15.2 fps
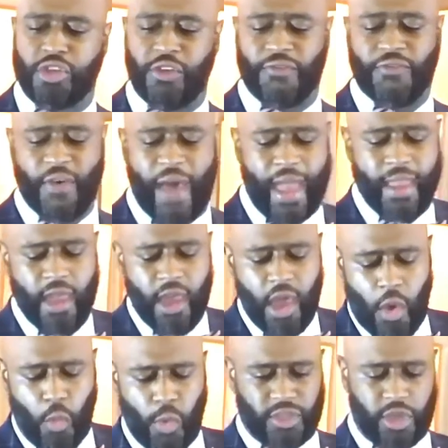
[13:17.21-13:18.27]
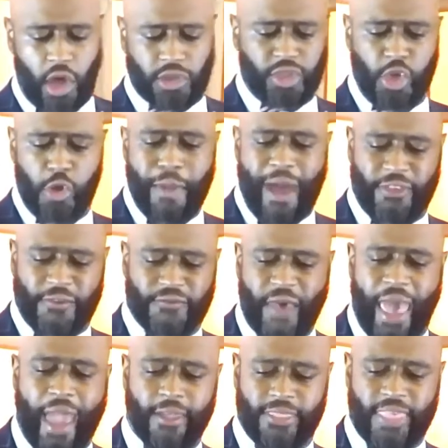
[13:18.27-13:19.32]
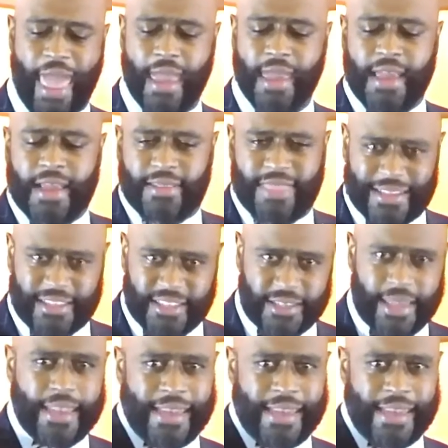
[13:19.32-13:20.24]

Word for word: don't lose your fight. We talked to you about the fact that,